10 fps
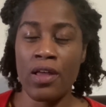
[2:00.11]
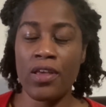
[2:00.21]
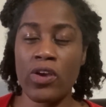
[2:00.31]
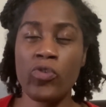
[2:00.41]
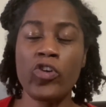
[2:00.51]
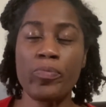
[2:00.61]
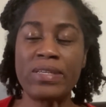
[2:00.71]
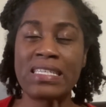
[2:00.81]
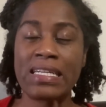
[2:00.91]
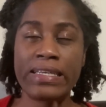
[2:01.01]
Thank you for
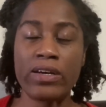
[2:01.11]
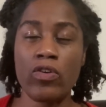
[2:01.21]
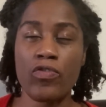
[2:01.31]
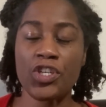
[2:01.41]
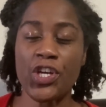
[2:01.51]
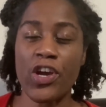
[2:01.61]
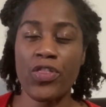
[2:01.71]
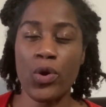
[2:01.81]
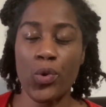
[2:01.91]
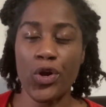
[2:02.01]
Miss Cleo for
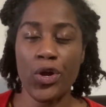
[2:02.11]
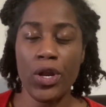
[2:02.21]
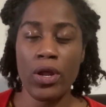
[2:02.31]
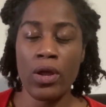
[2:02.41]
sharing the word.